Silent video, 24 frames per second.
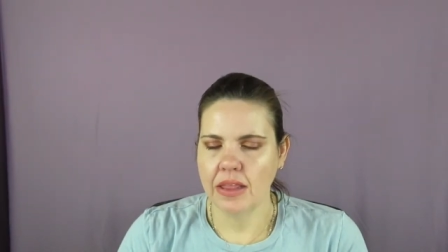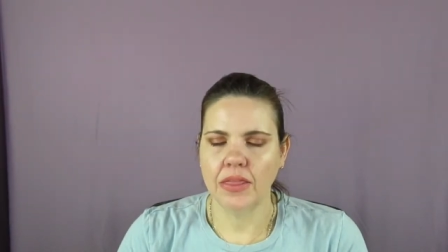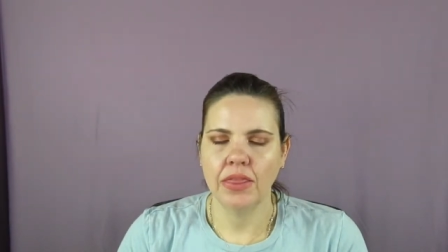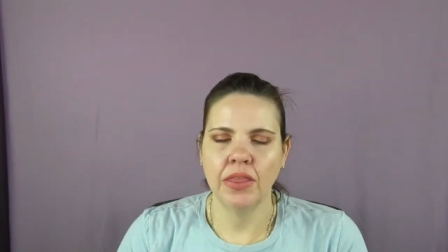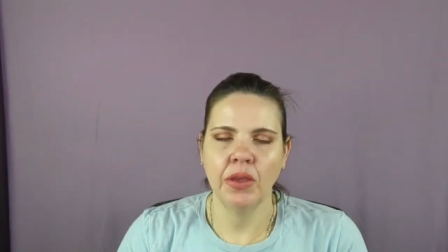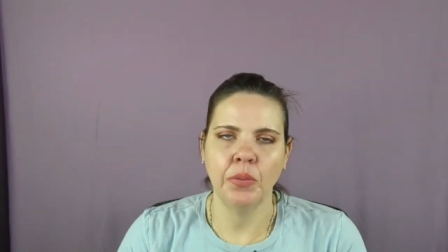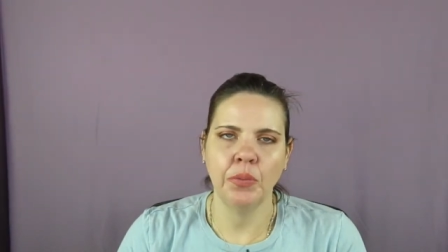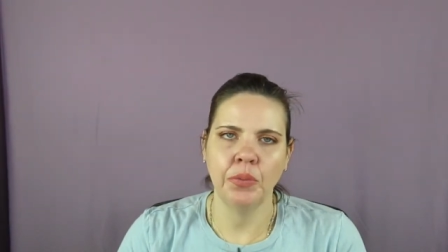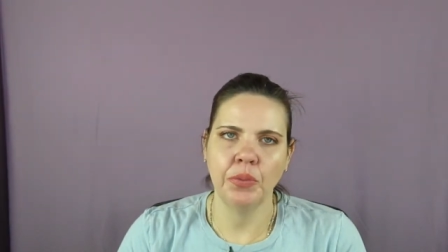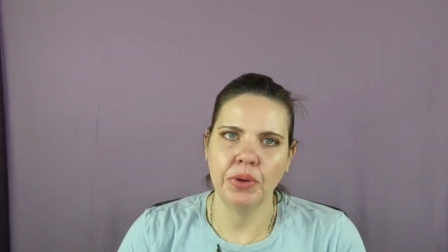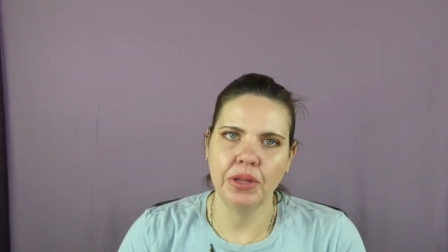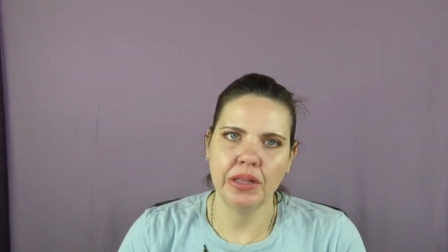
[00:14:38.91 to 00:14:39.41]

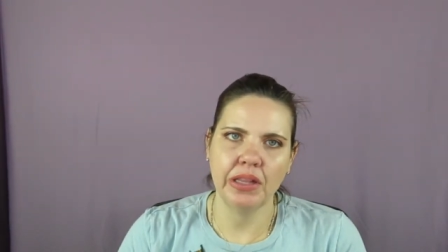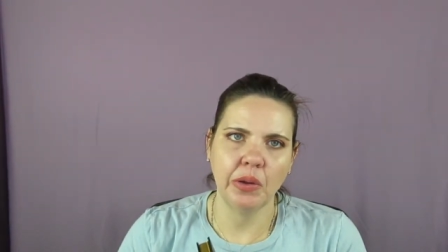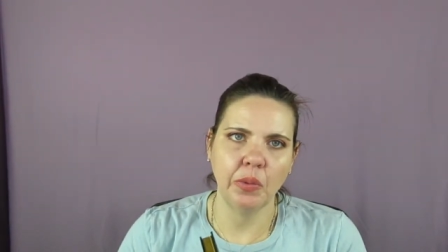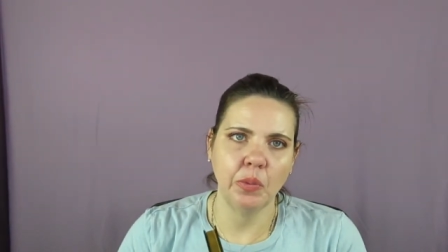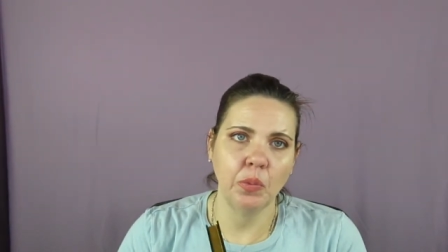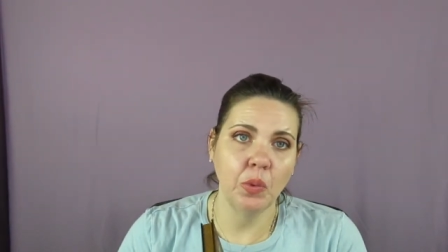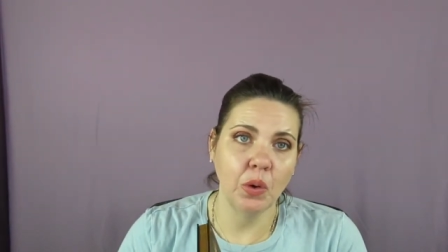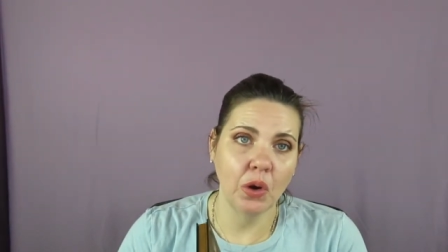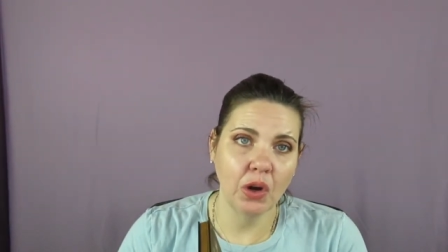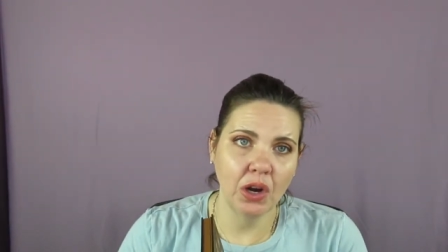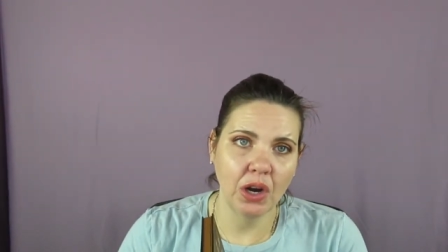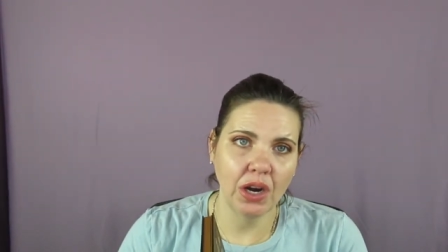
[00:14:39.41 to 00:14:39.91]
They really
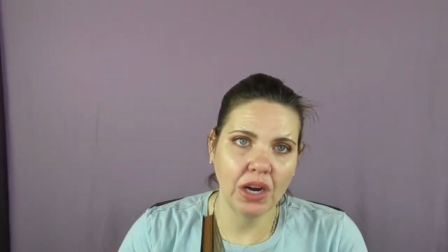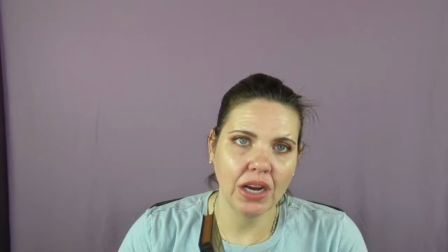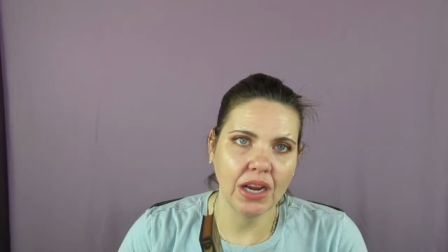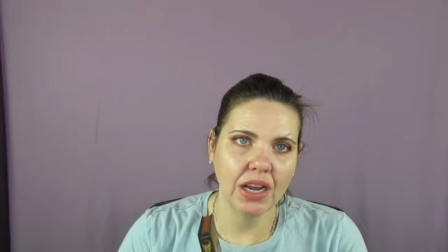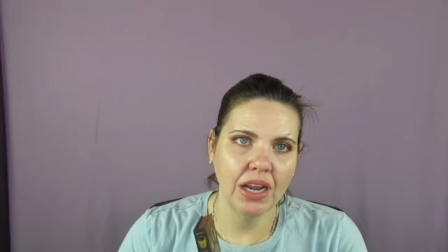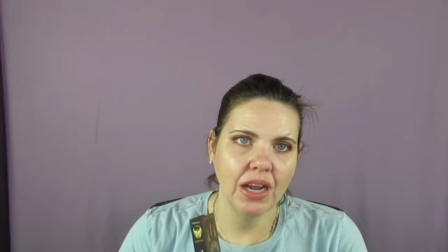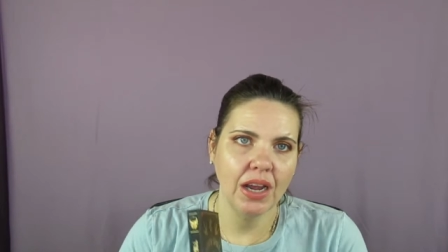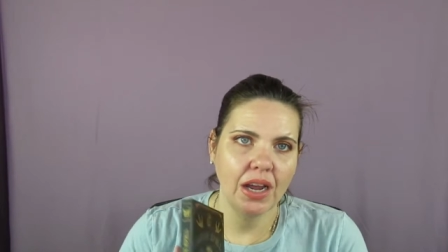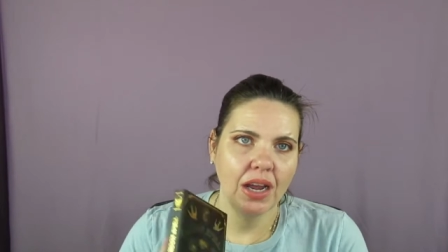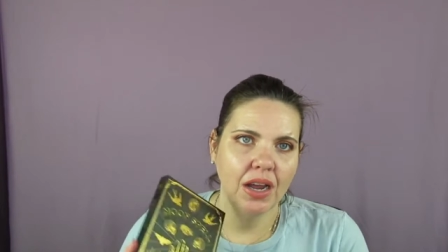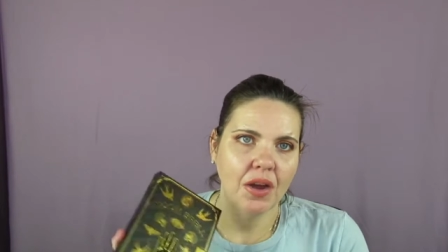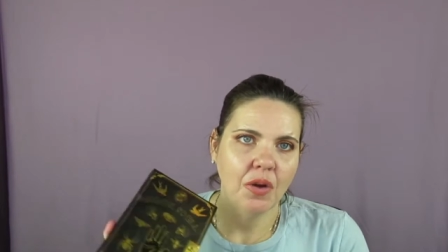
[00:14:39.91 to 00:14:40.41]

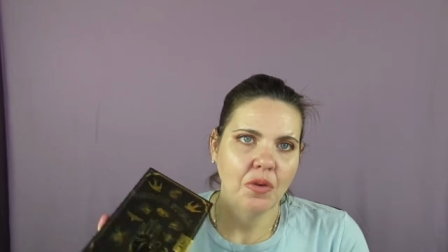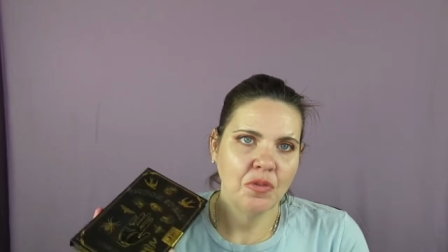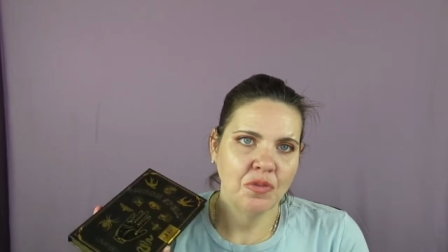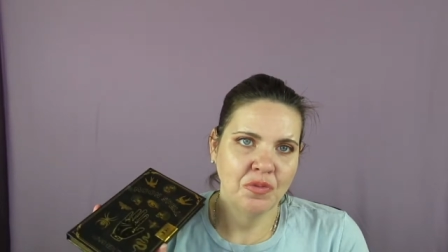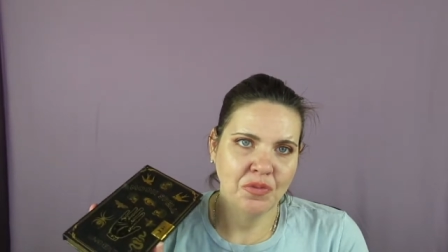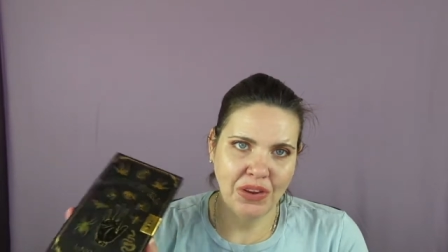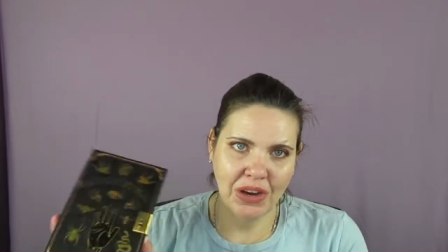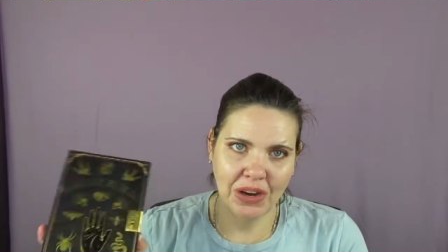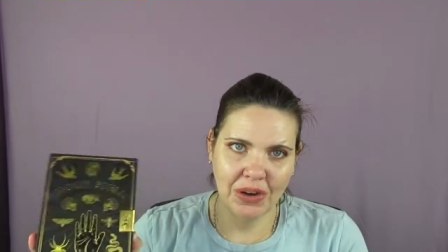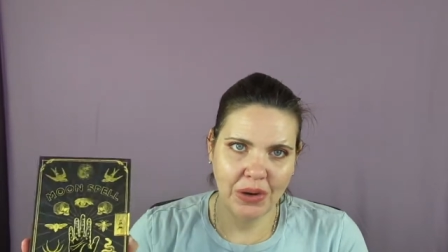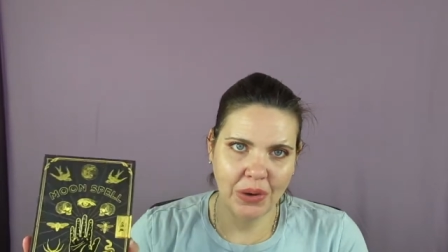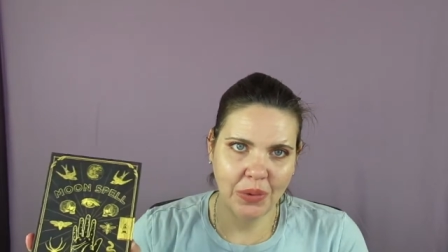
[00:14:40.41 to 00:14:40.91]
work
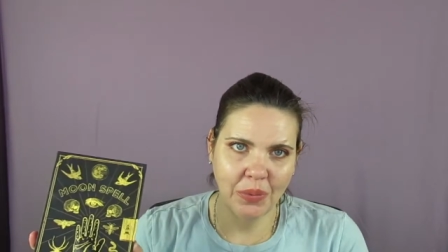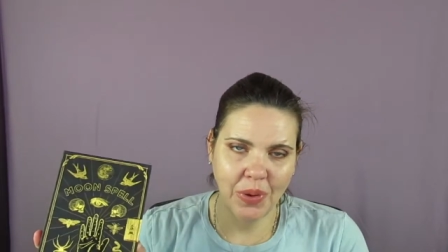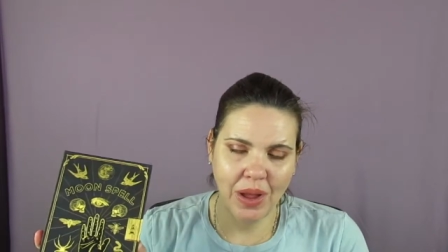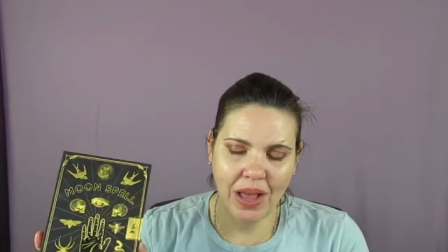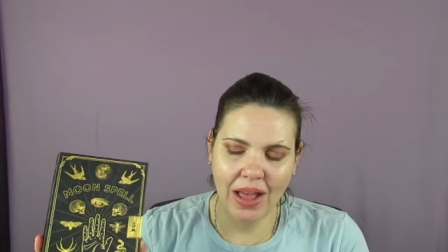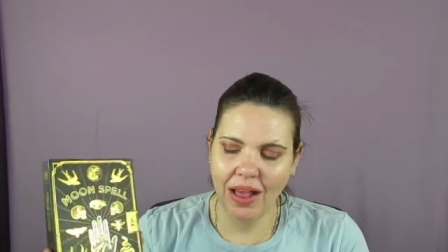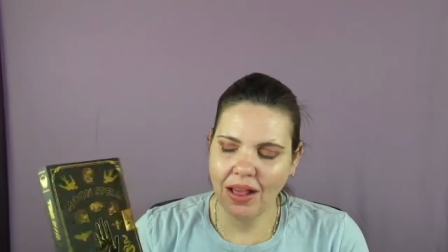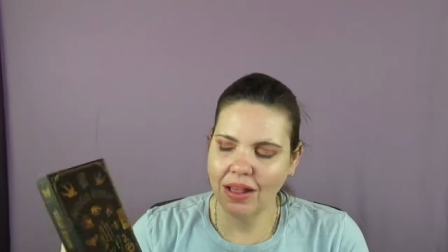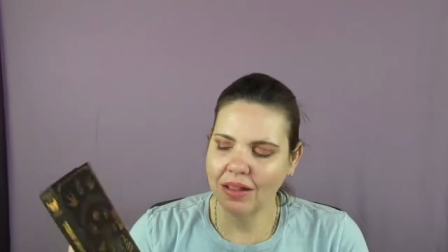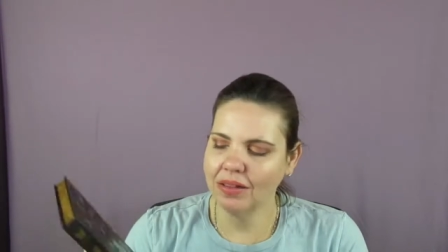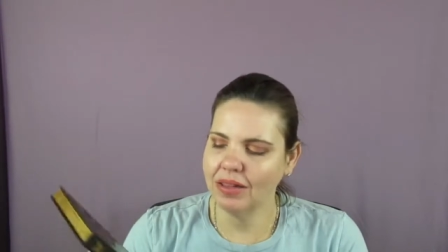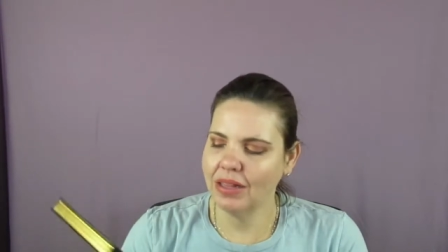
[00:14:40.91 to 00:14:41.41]
very
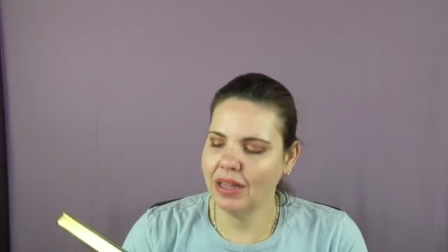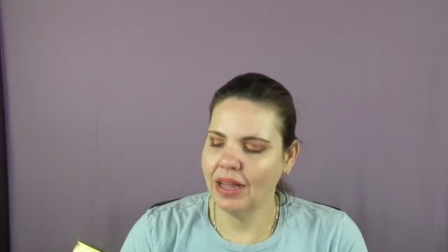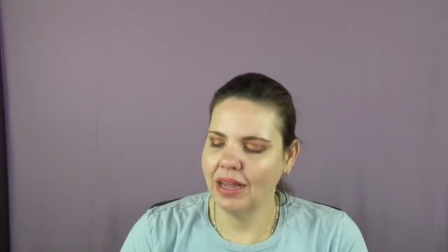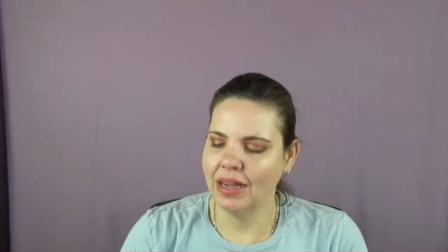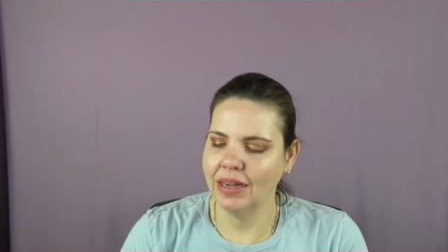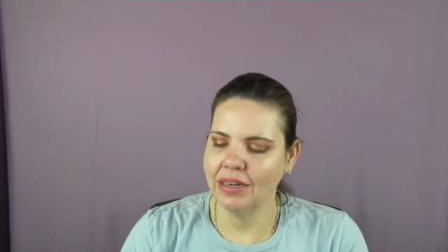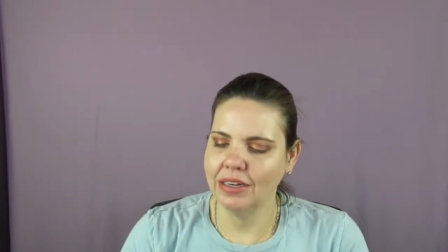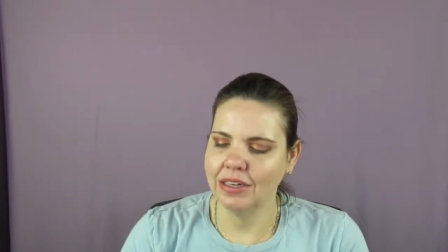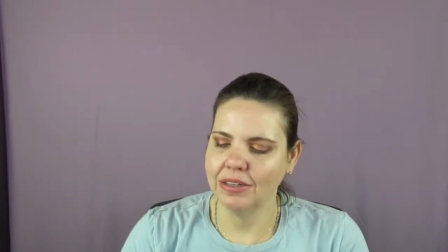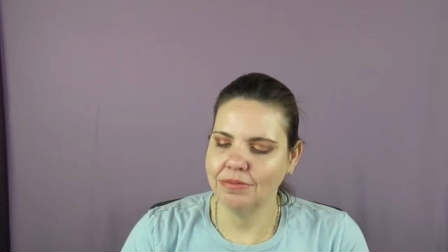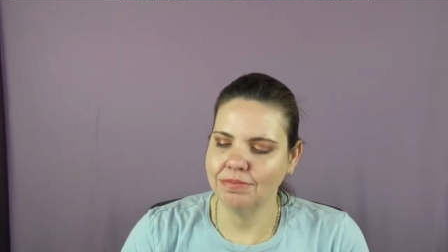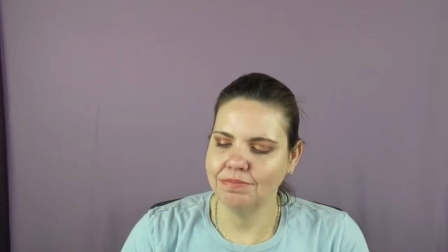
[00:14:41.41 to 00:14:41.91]
well.
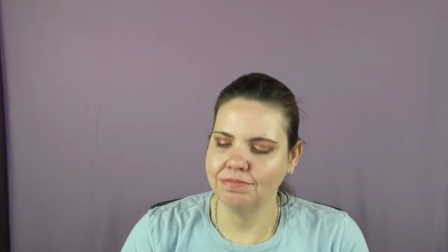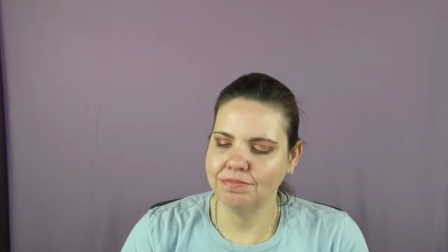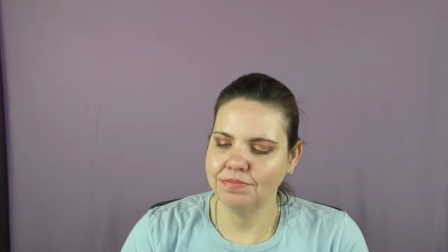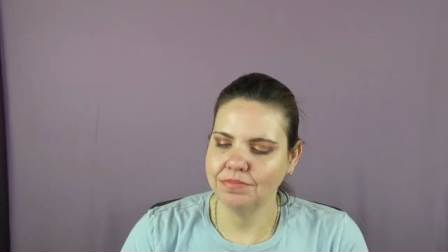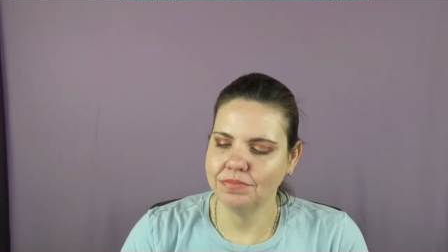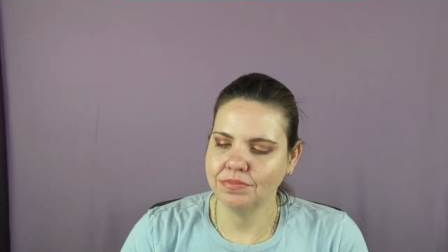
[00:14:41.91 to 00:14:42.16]
um,